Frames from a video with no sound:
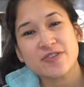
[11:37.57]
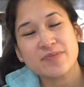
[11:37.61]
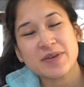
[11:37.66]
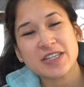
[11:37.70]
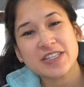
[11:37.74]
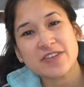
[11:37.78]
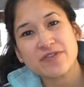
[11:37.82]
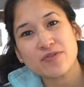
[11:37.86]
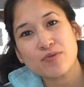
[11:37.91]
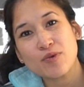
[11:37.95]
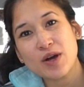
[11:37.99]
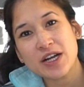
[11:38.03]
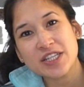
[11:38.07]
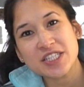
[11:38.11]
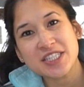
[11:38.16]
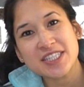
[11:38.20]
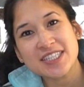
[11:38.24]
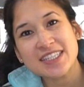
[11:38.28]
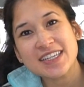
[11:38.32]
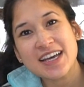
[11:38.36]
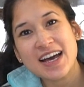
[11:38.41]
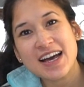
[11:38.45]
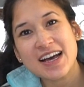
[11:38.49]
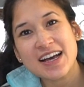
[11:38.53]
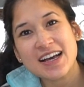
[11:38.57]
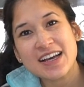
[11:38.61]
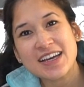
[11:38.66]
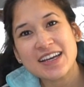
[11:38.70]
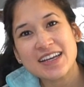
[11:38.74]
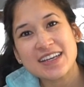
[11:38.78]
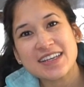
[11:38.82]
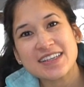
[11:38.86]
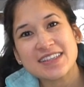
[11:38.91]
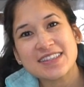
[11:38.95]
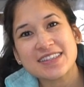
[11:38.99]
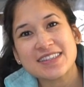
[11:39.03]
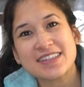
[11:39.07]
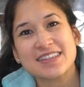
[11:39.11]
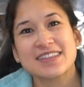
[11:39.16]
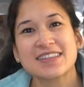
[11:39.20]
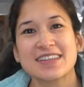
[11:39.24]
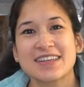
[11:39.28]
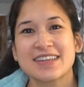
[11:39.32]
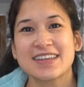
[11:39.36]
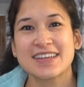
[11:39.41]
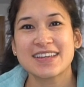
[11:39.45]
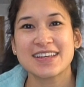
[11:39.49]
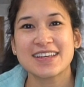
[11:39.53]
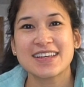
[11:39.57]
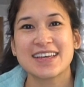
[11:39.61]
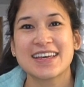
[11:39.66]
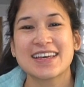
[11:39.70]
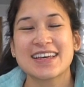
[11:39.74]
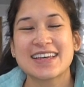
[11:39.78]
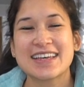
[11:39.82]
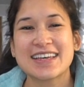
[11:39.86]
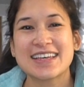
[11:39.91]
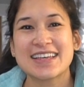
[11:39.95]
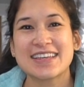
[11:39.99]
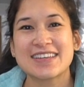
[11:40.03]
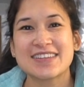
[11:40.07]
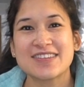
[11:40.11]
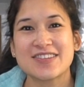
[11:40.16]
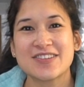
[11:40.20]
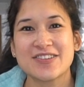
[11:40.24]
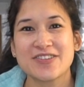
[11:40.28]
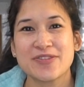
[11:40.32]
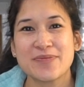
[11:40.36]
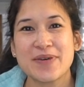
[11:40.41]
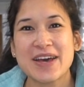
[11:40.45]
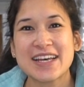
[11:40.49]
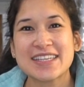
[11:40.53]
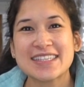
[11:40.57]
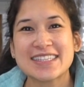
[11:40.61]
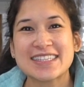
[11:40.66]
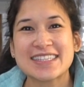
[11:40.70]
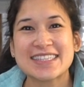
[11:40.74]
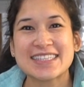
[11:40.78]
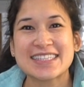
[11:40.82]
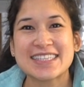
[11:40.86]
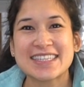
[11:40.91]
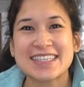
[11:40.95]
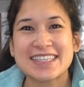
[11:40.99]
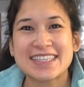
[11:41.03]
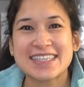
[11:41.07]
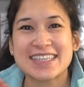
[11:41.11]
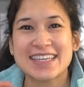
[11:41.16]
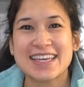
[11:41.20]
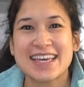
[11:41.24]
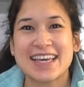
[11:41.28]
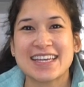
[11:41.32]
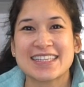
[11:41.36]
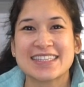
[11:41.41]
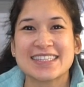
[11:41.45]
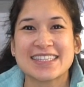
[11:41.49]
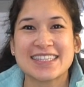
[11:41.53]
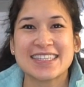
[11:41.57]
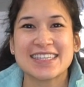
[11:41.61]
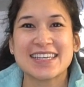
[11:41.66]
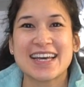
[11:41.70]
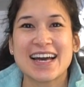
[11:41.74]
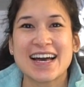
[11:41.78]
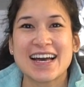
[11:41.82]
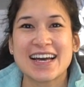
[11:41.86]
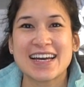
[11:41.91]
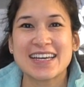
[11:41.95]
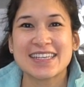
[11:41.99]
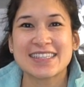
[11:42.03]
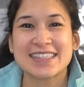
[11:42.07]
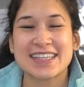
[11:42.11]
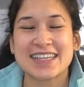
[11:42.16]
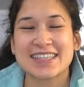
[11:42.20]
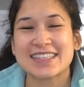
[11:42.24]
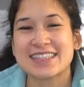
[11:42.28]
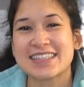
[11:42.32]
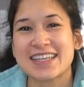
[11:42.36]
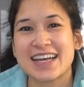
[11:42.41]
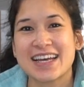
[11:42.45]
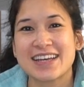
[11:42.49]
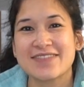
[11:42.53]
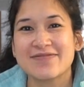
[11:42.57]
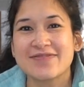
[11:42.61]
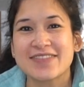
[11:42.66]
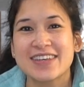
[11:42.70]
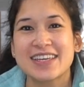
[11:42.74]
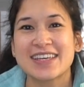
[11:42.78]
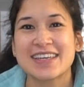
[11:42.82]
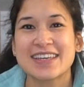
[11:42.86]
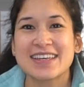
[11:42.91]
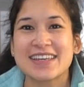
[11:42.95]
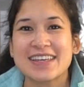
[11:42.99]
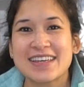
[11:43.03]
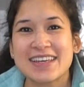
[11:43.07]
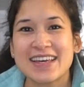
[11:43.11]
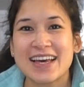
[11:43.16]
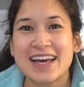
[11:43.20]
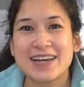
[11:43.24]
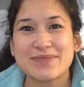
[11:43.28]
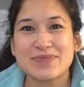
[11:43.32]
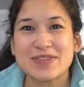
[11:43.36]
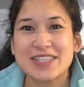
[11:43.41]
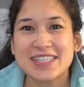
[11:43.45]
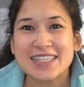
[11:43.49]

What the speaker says: much for watching, guys. You're the best, and see you guys next time. Happy